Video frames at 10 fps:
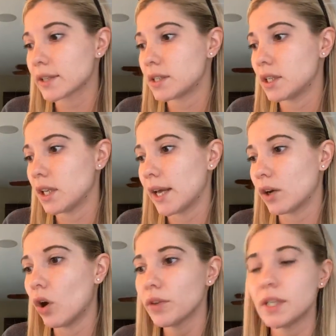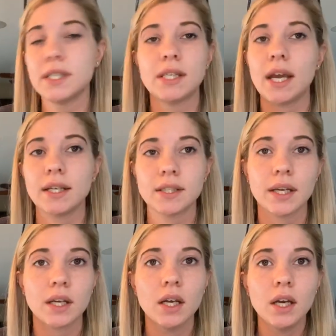and like all these things,
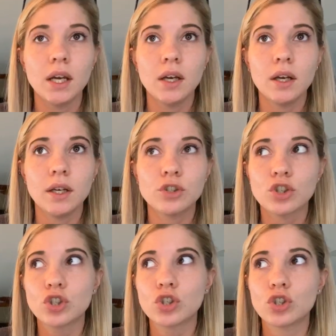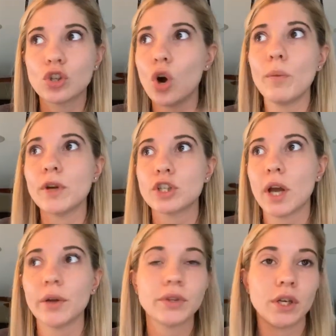like so much
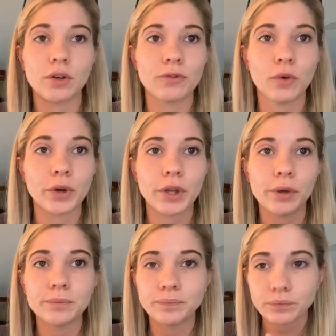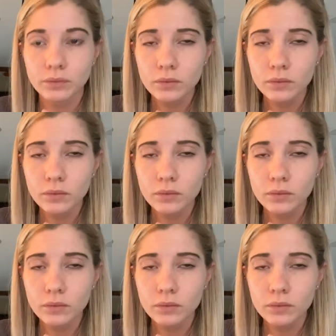healthier for you.